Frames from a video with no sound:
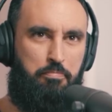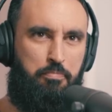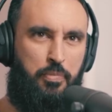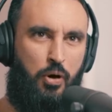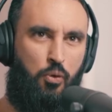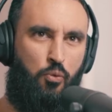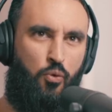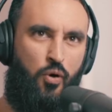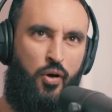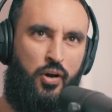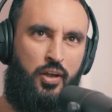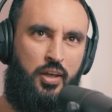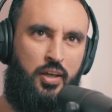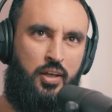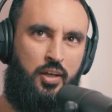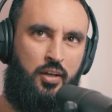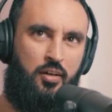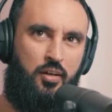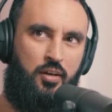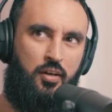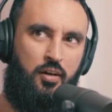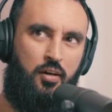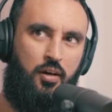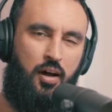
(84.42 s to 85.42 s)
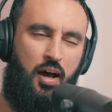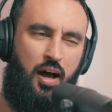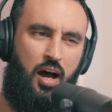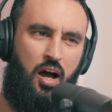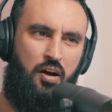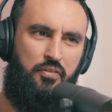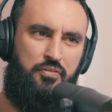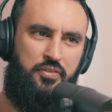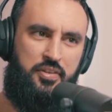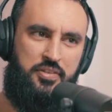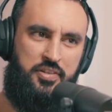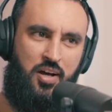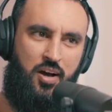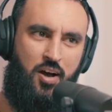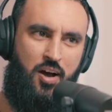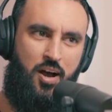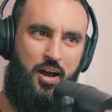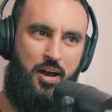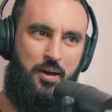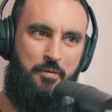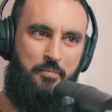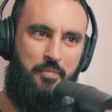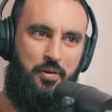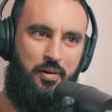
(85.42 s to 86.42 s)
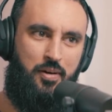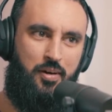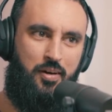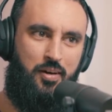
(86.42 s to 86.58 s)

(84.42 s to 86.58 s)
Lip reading: but working half the time.